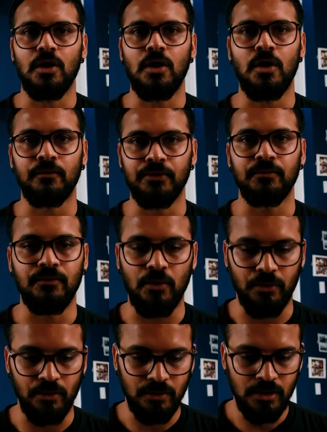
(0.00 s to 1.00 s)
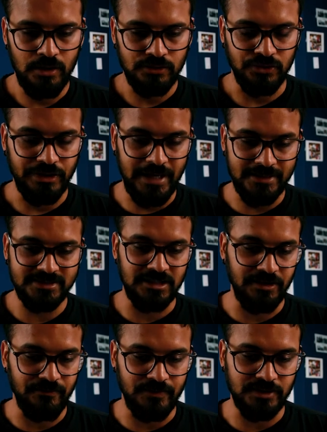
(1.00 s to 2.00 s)
of the photo. So that's the
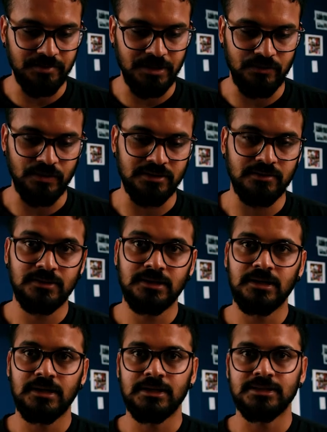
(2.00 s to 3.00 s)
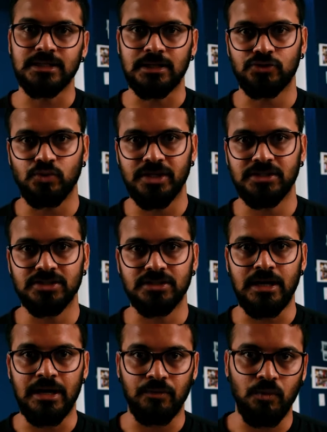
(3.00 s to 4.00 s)
difference between saturation
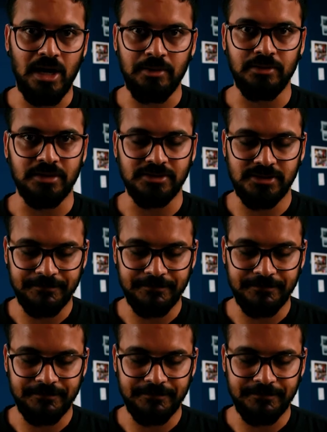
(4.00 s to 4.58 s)
and vibrance.